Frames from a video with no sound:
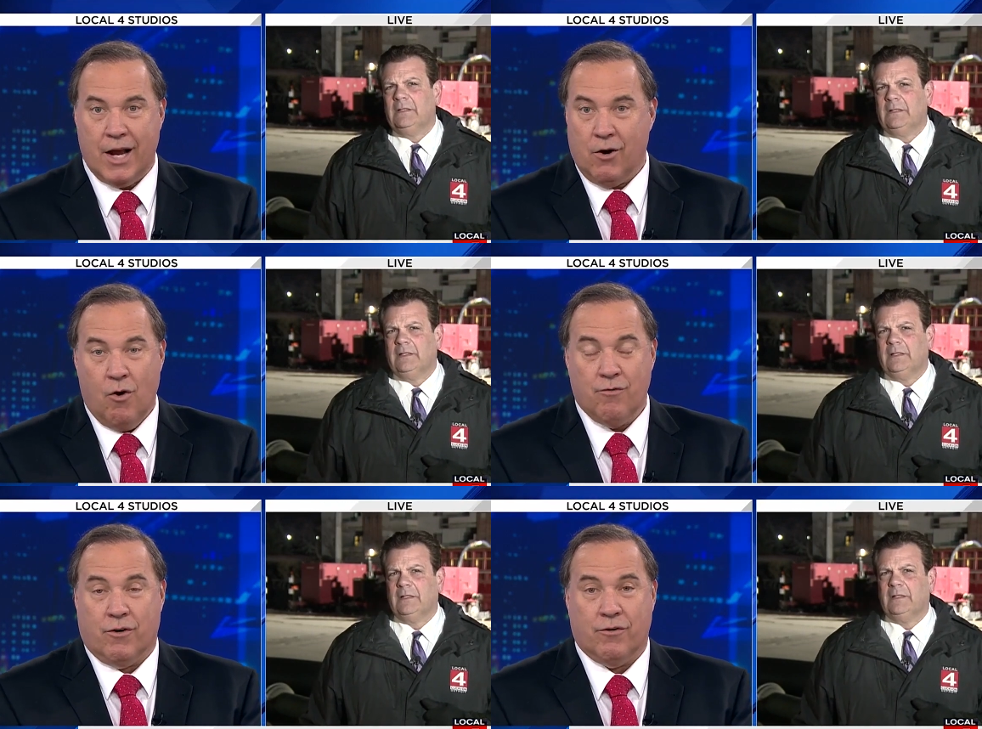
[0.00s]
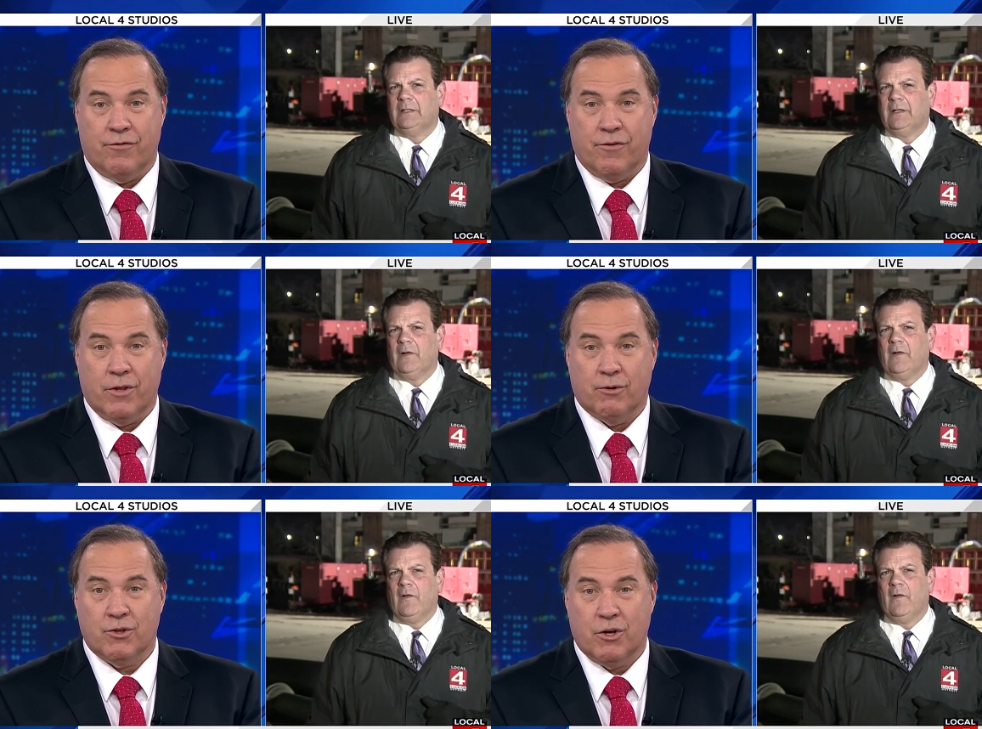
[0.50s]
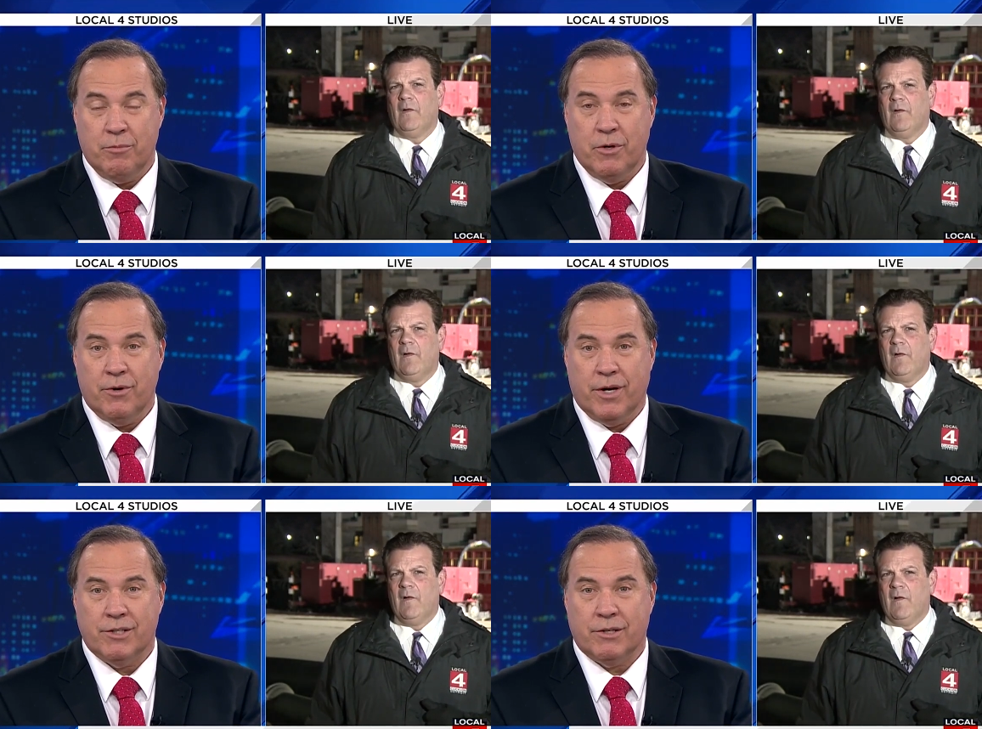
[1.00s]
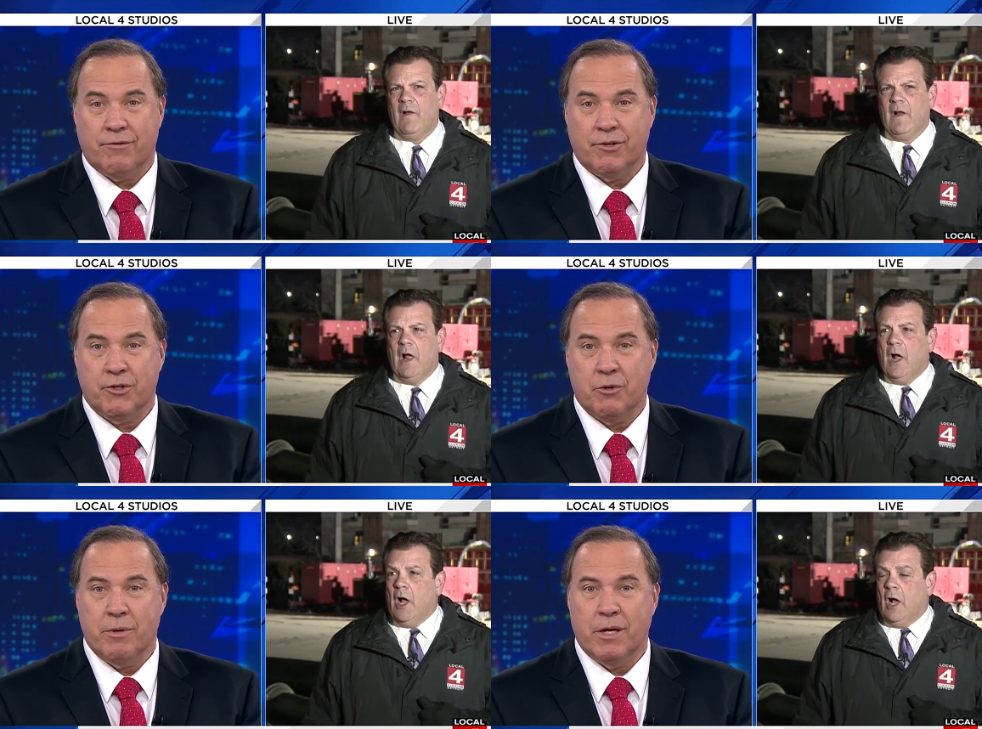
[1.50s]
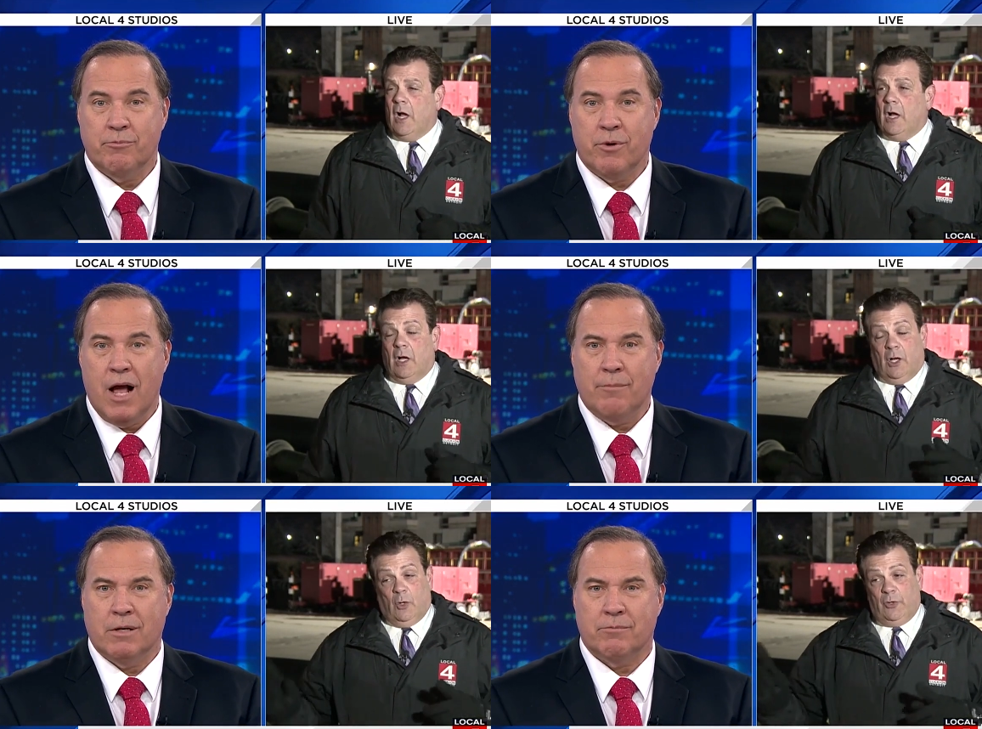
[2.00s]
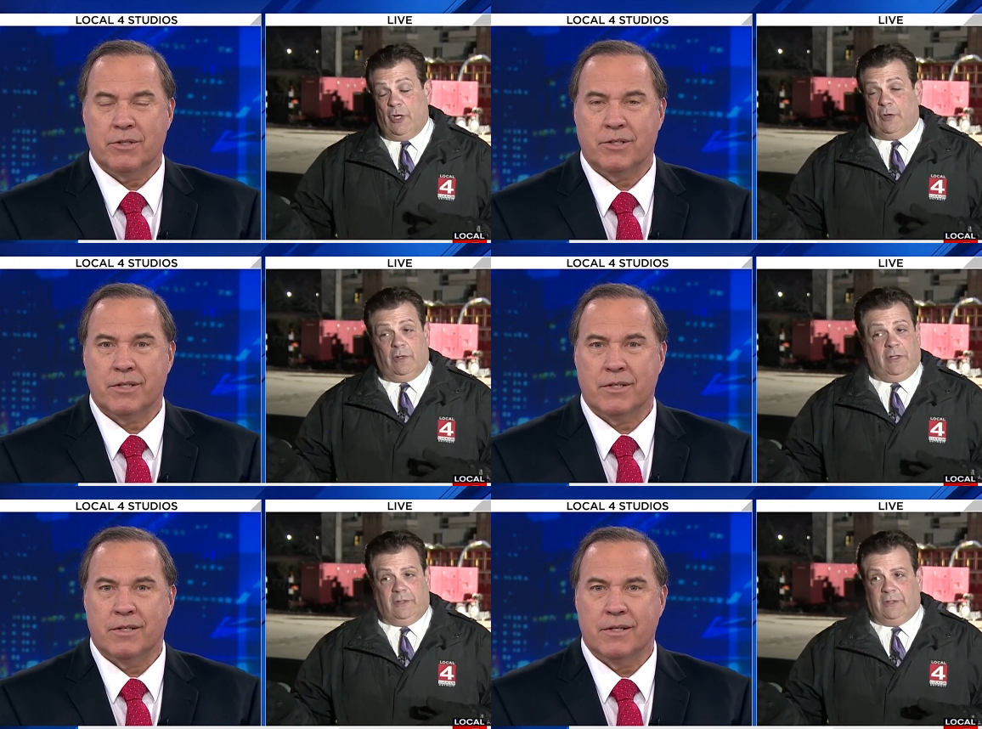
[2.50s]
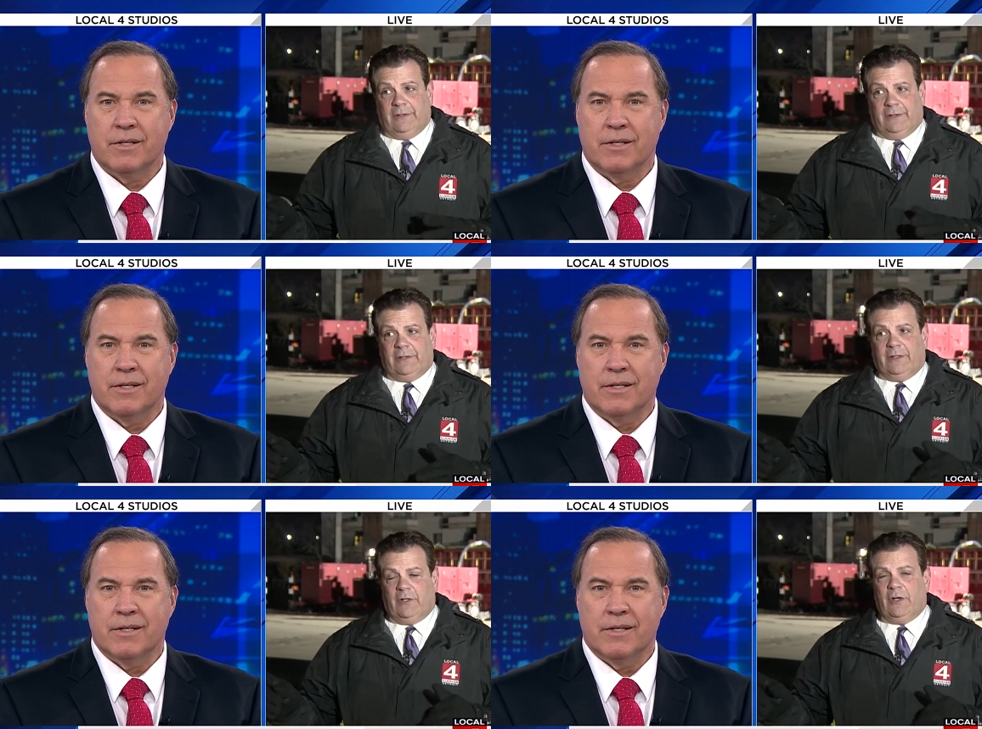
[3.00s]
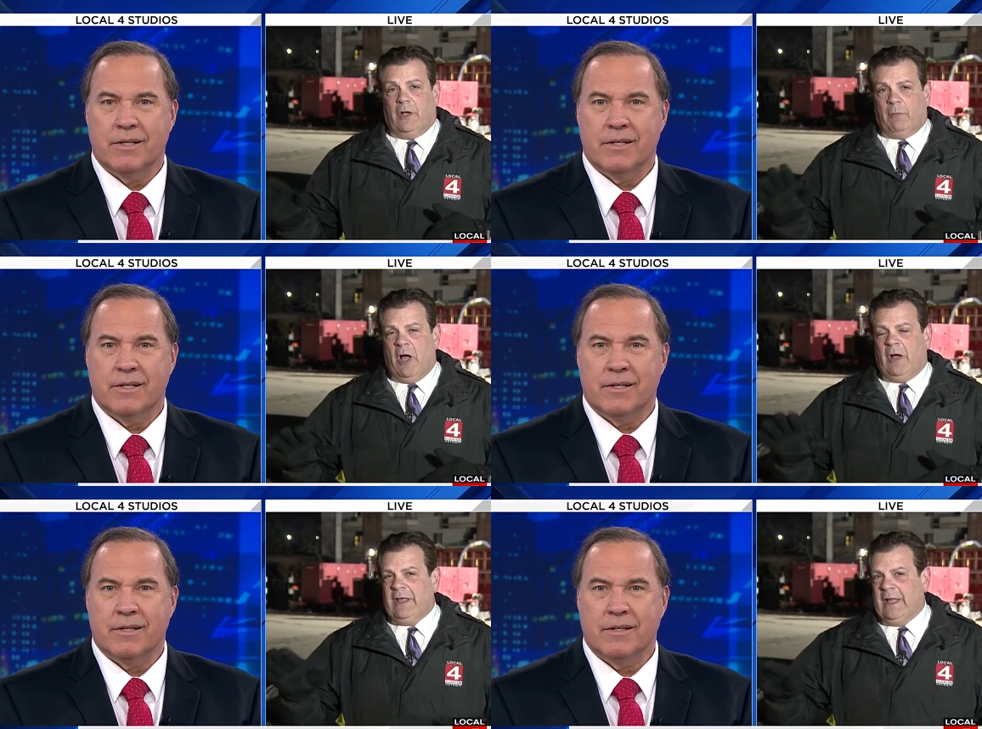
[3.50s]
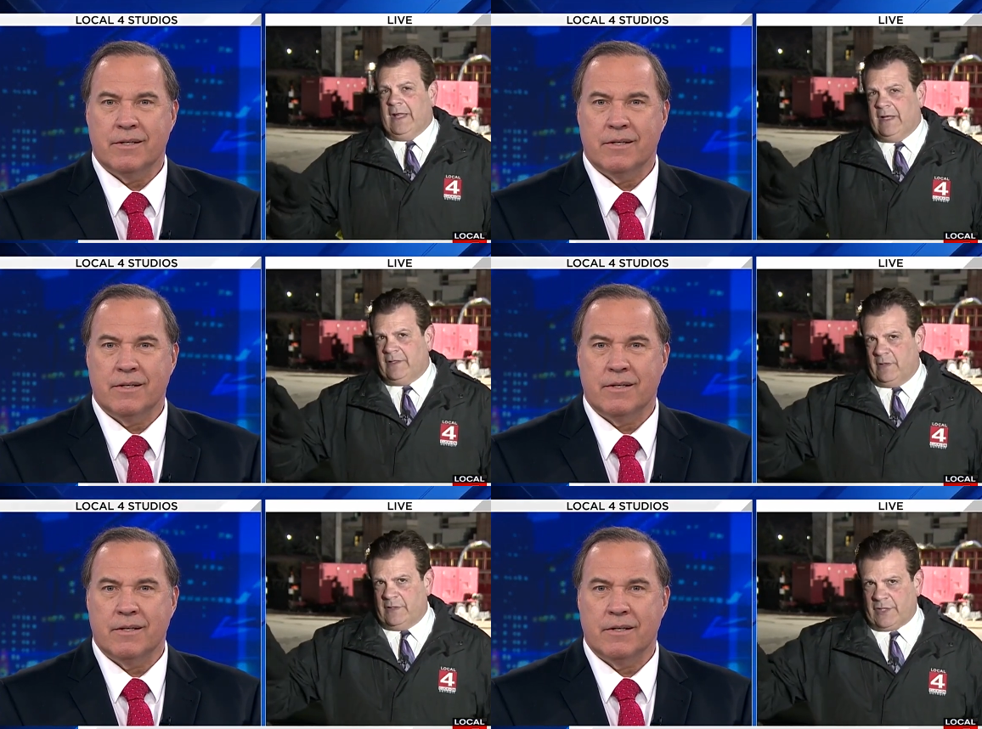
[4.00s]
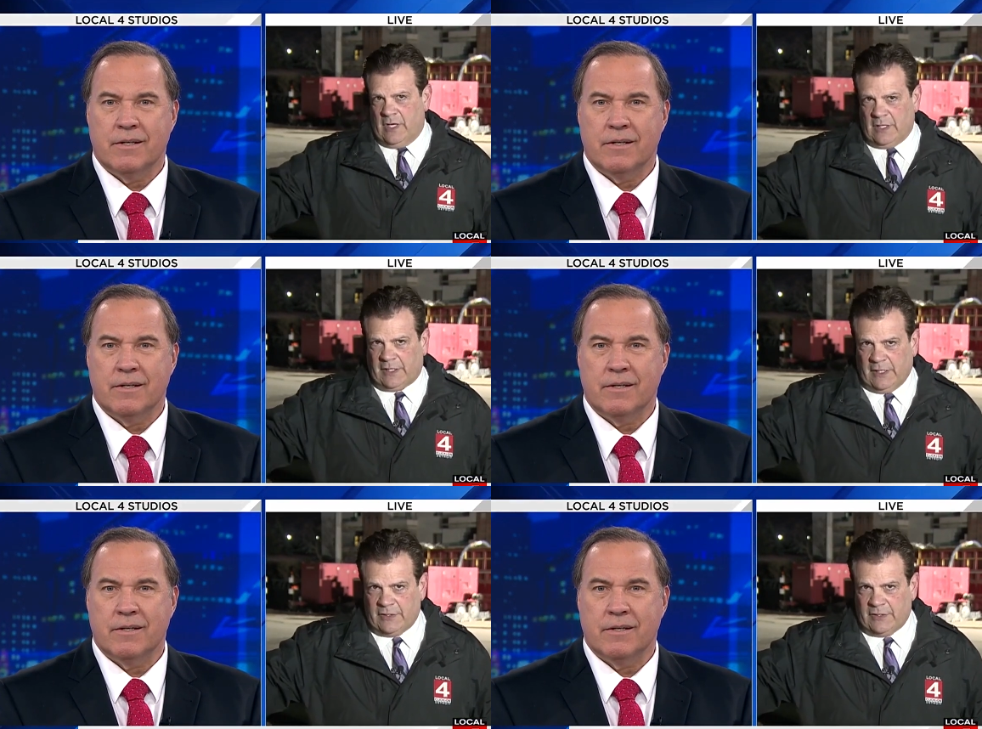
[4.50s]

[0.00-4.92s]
Speaker 1: over for those communities if there's still being problems. No.
Speaker 2: Well, and in talking